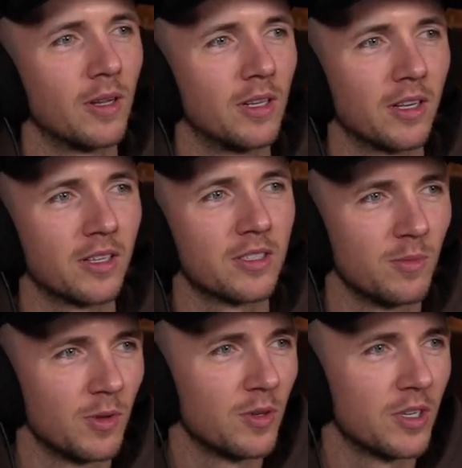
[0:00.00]
like some
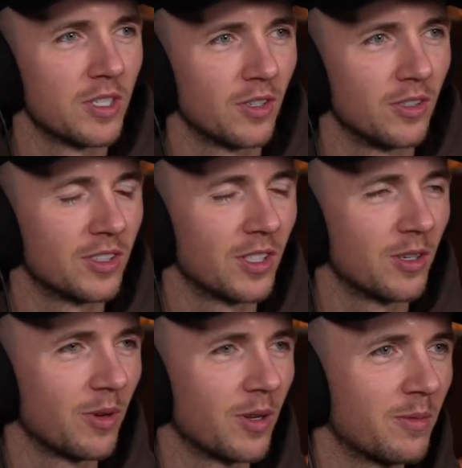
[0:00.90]
New Year's goals, didn't
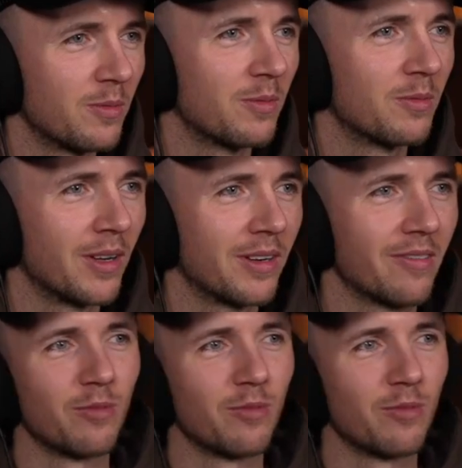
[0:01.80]
we? I hadn't even really